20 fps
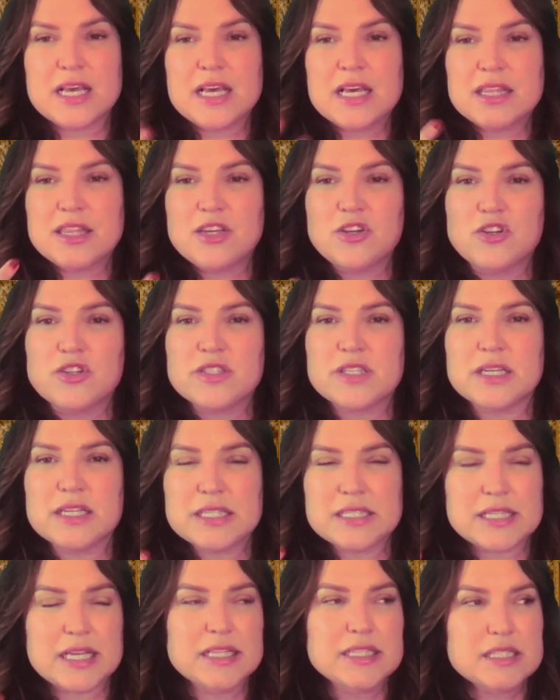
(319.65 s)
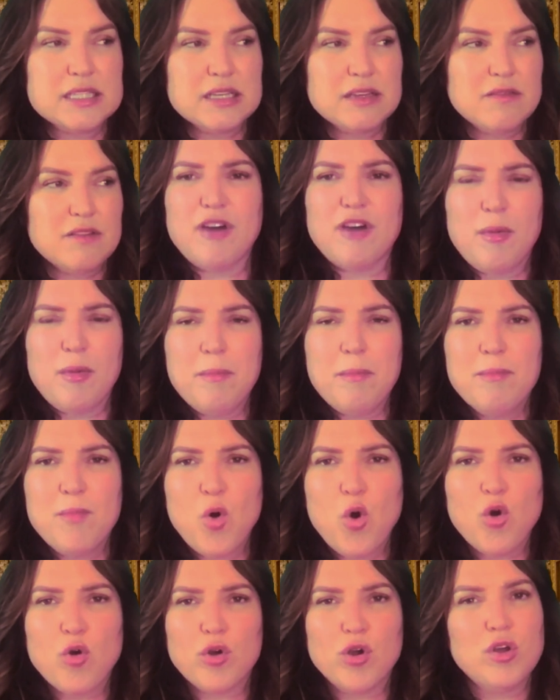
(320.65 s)
There's a sense of a
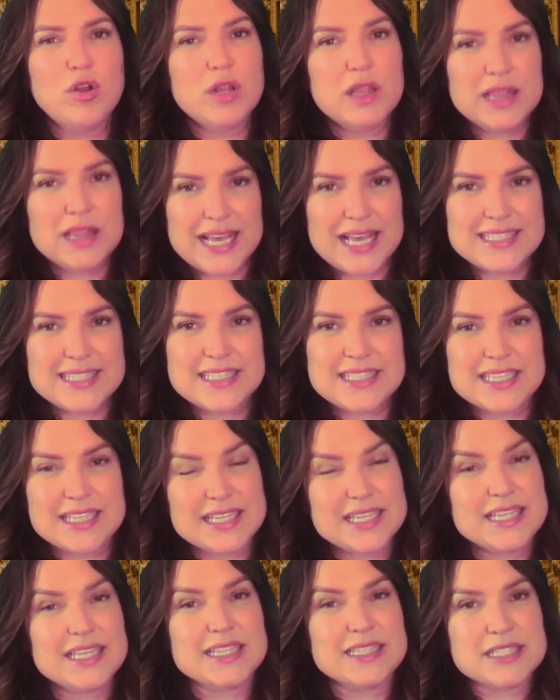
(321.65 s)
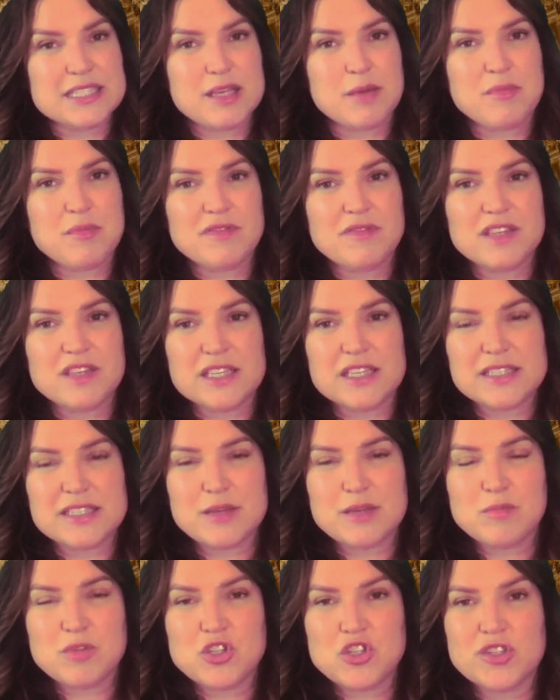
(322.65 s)
moral lesson in some of these
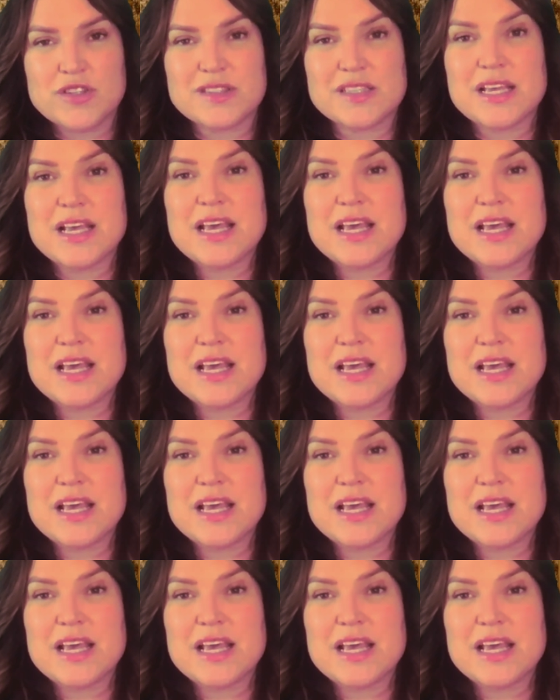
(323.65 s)
images,